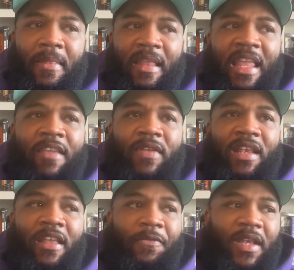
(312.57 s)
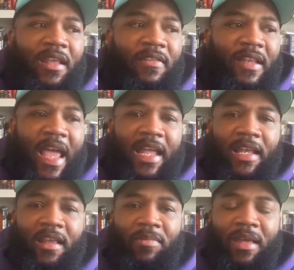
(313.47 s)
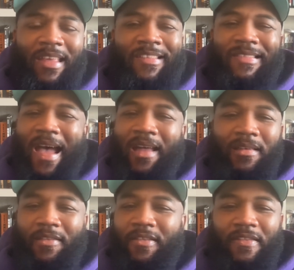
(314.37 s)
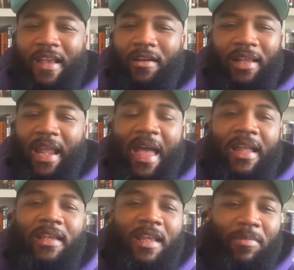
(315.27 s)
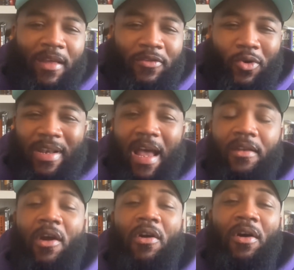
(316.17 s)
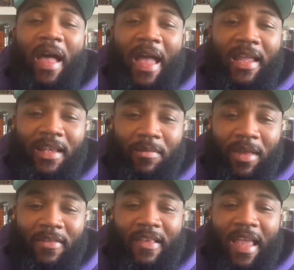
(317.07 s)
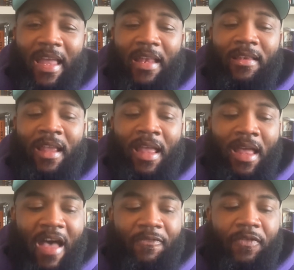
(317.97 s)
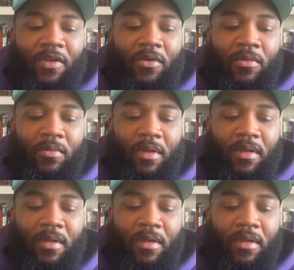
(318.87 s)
even if it is in academia, is not necessarily academics or not all academics. And I feel